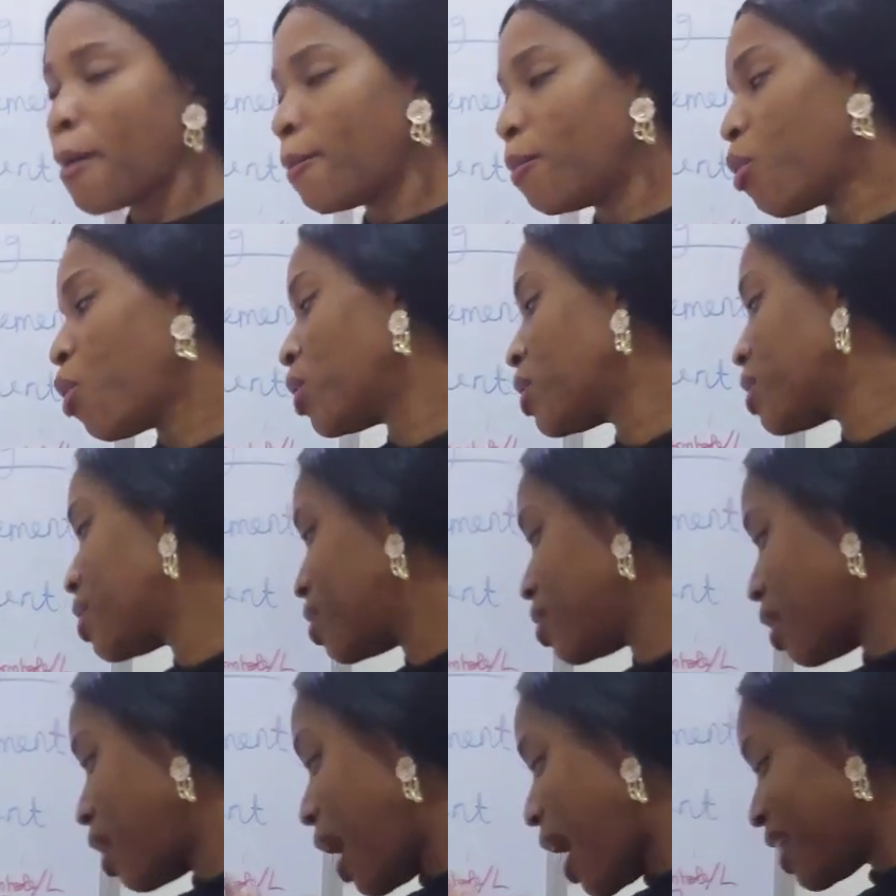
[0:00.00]
But
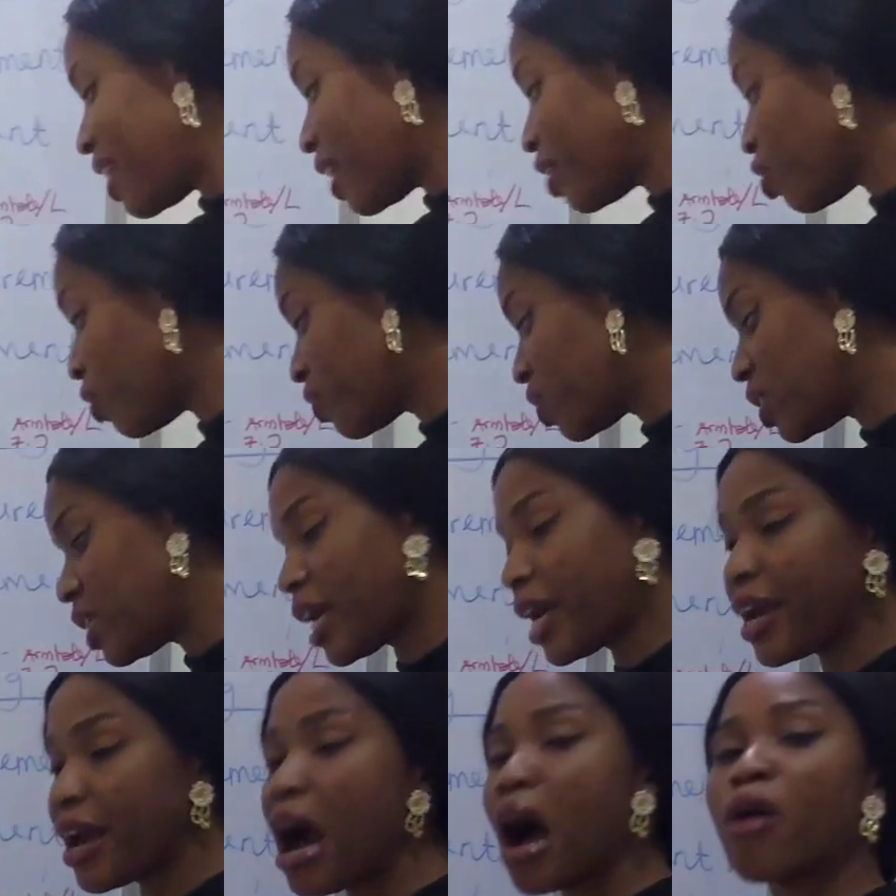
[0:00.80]
at the end of the
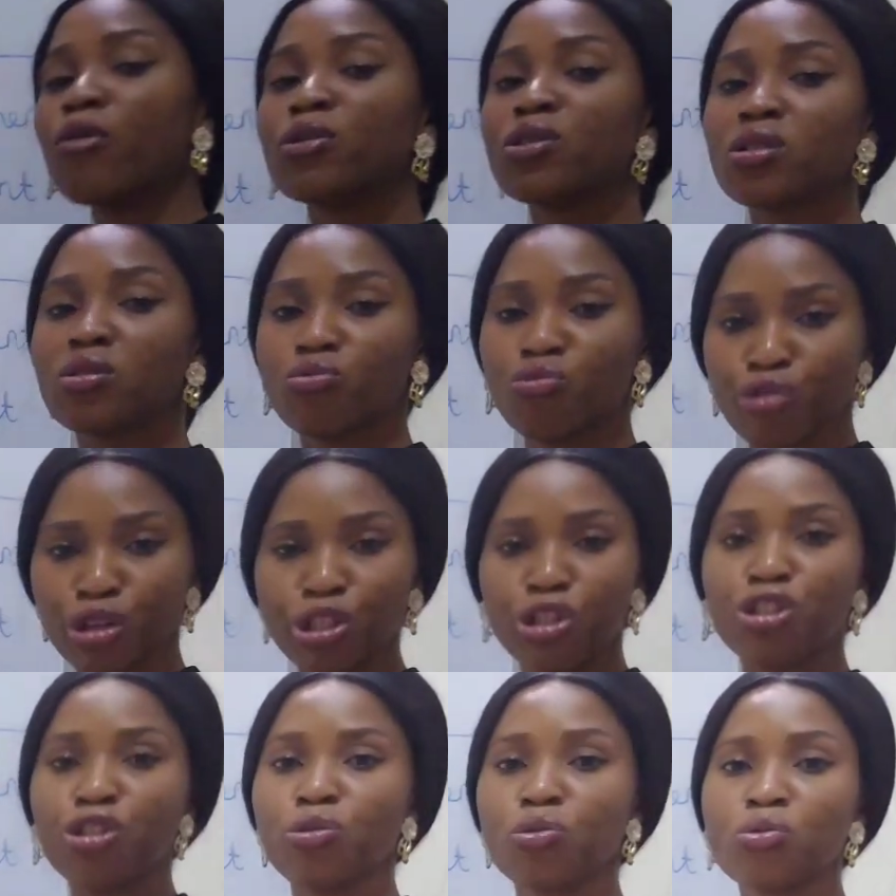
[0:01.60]
day, I would
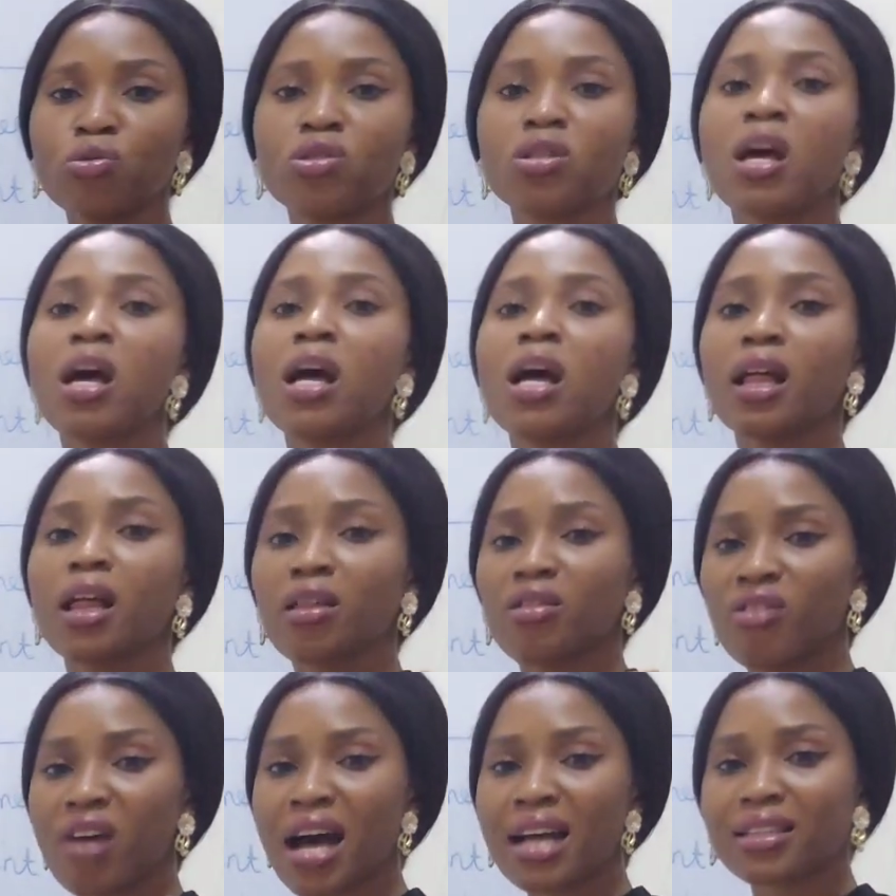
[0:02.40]
reduce
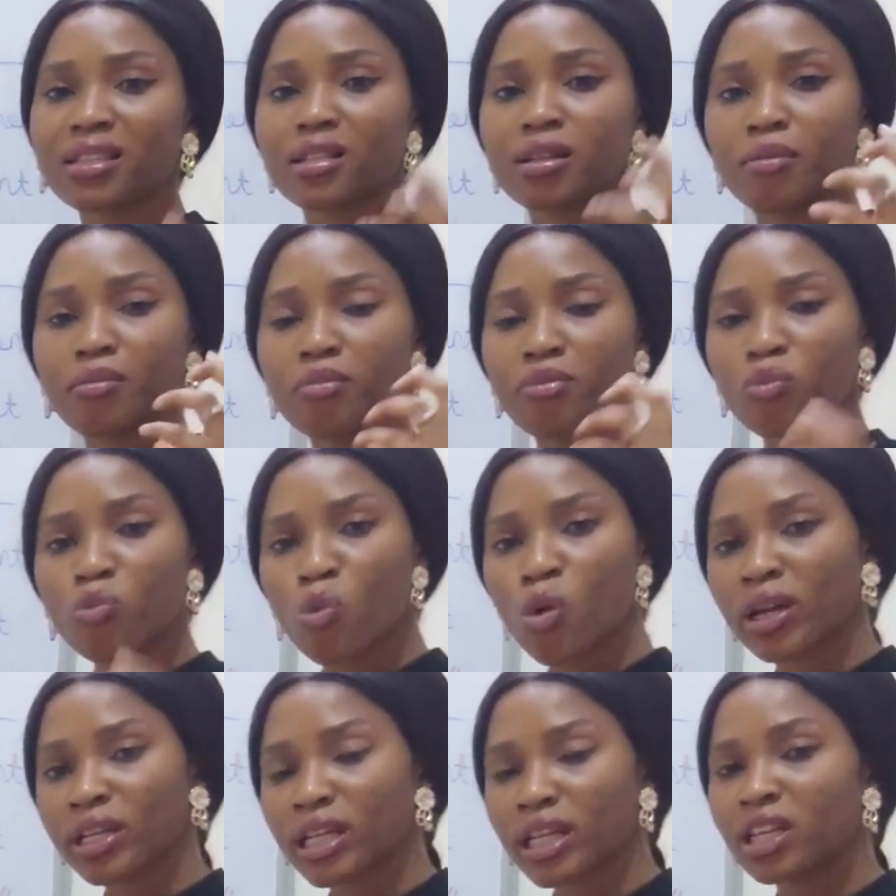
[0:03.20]
that
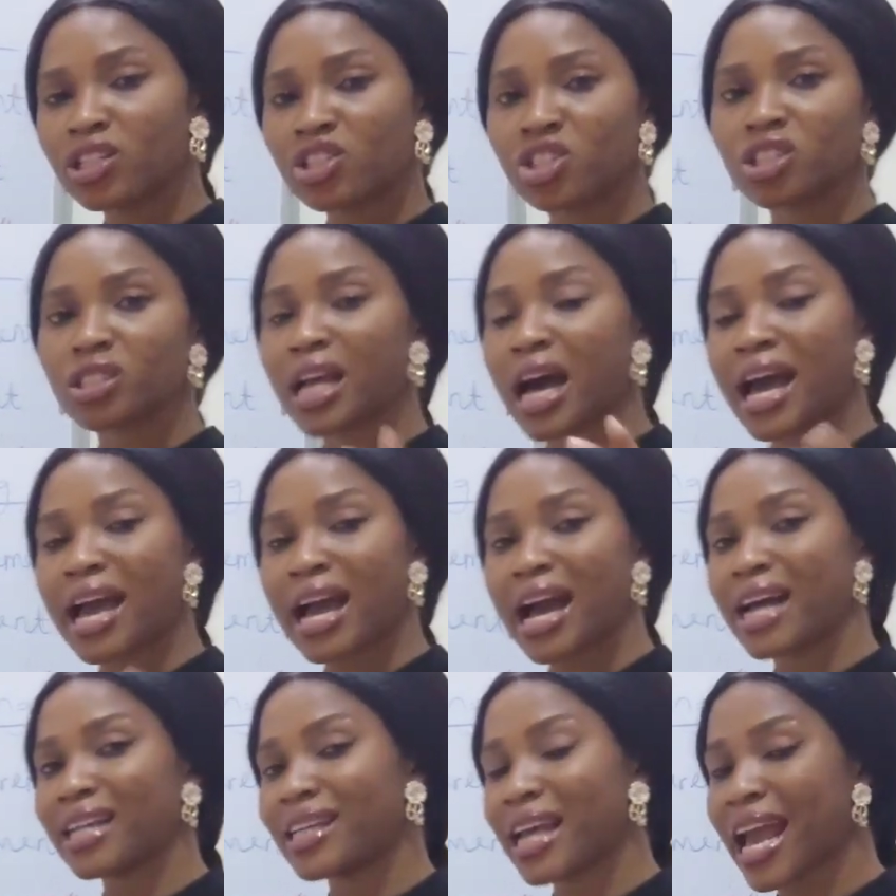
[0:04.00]
1 inch,
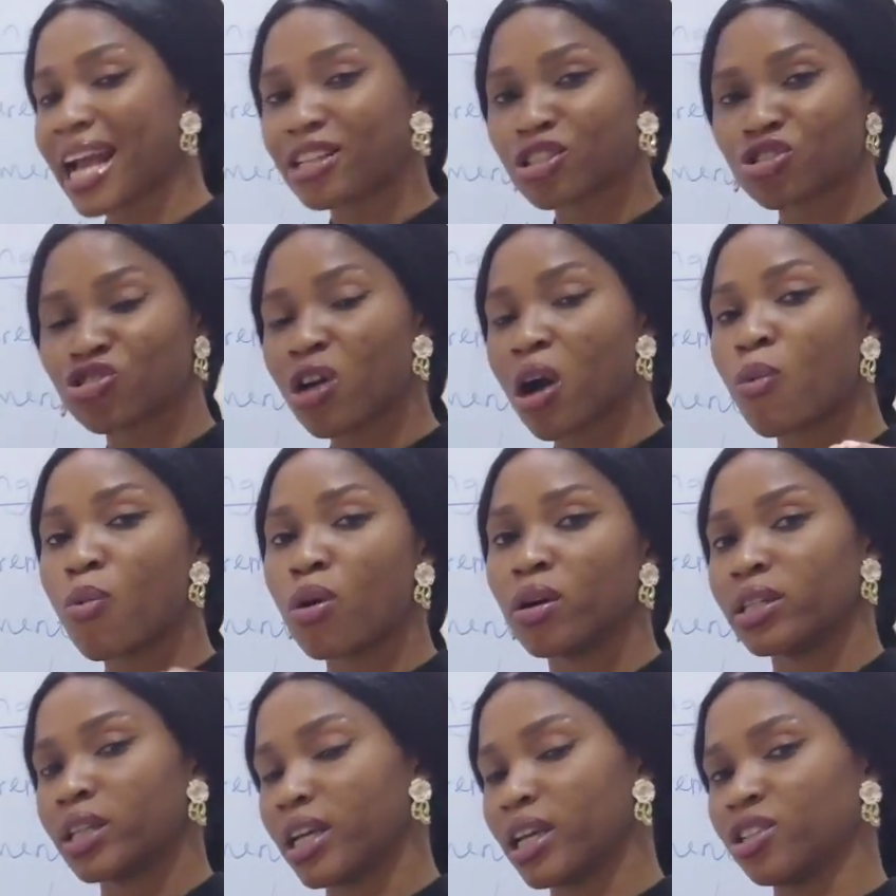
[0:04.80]
an extra
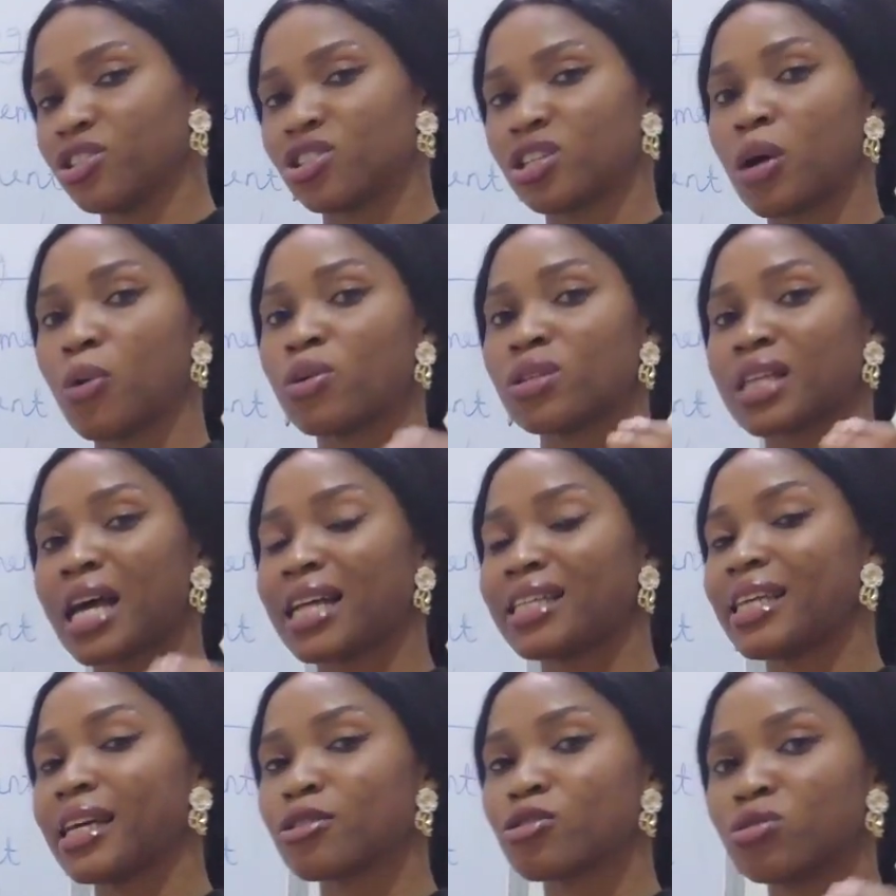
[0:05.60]
1 inch that was
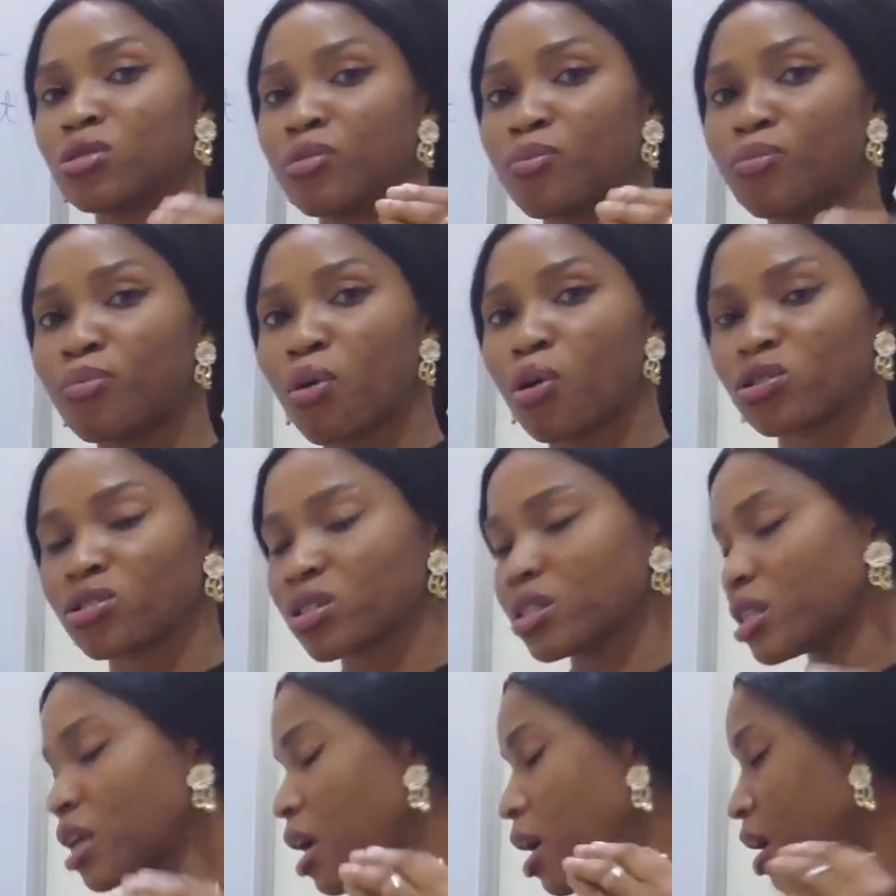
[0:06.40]
added to the bust